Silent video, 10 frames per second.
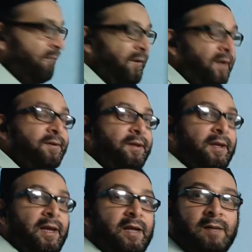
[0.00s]

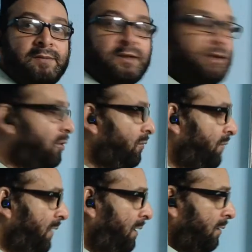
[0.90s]
Whenever A comes
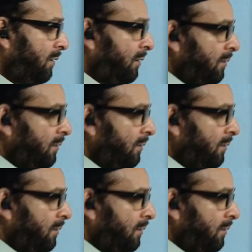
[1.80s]
0, we will